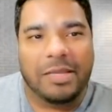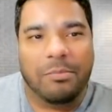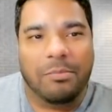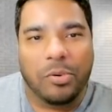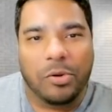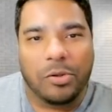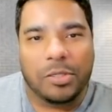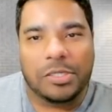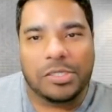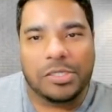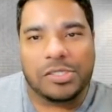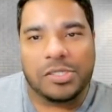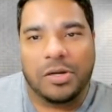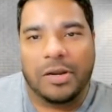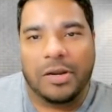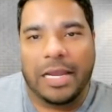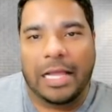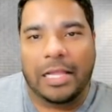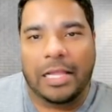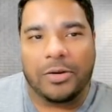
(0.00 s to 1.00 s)
bullish
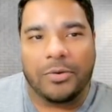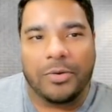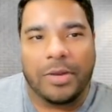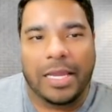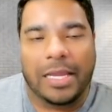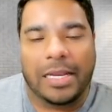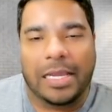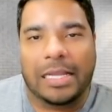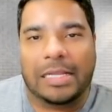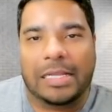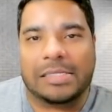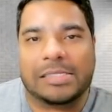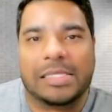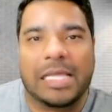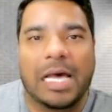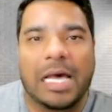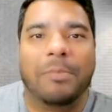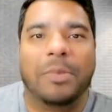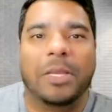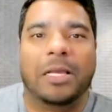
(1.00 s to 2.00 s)
on Algorand, and it's
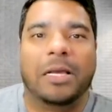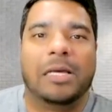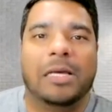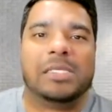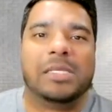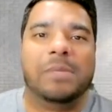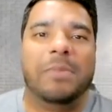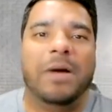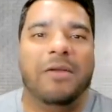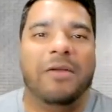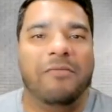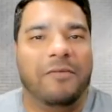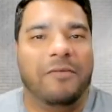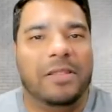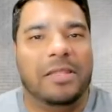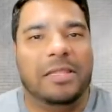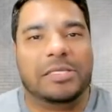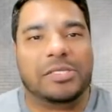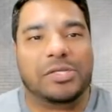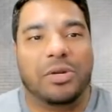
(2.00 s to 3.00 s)
not because of my
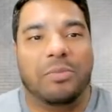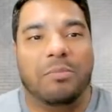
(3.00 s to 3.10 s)
feelings or